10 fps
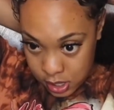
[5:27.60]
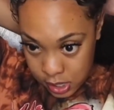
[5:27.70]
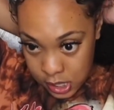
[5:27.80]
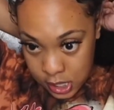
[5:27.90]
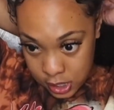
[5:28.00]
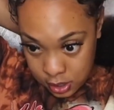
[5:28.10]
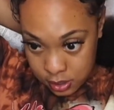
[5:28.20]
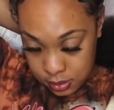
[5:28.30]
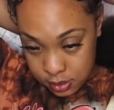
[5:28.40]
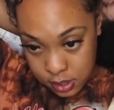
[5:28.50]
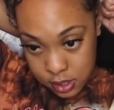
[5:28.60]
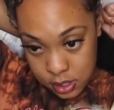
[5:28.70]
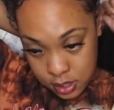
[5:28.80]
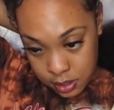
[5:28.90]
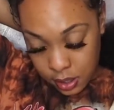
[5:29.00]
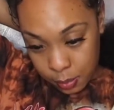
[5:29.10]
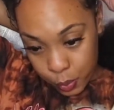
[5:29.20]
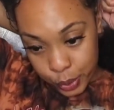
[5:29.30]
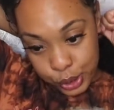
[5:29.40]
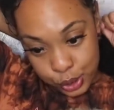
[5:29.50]
and I'm
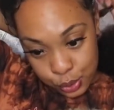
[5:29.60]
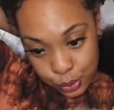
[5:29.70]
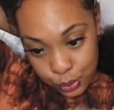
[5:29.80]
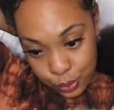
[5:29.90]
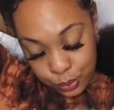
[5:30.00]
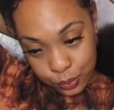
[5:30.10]
going to